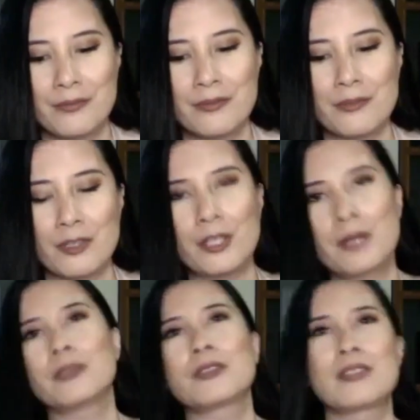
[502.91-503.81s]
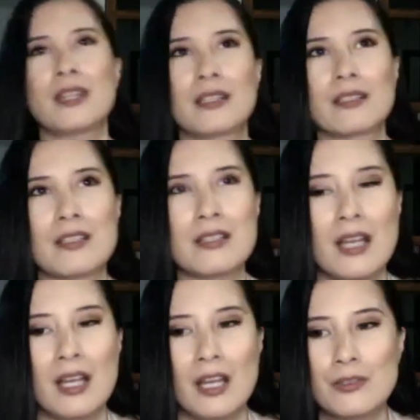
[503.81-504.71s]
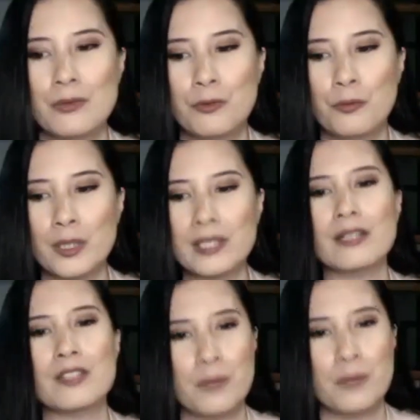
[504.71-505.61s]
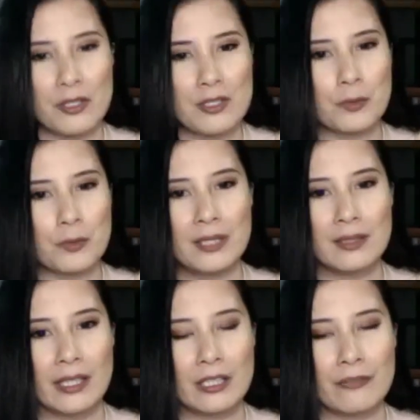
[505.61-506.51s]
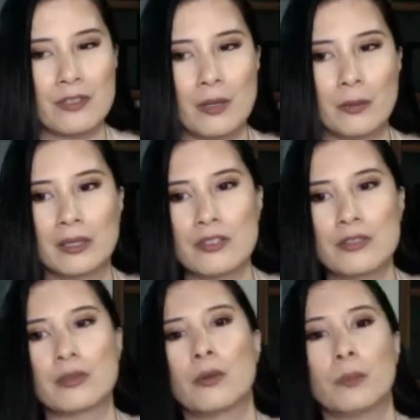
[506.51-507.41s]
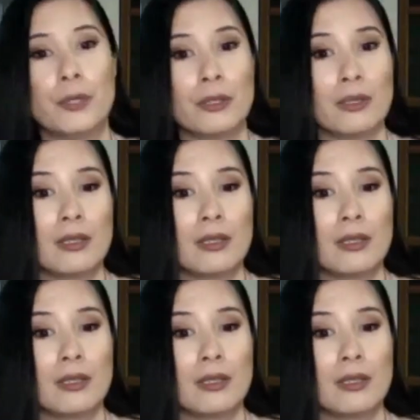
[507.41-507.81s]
So are you able to take us what the experience would be like if someone is to go book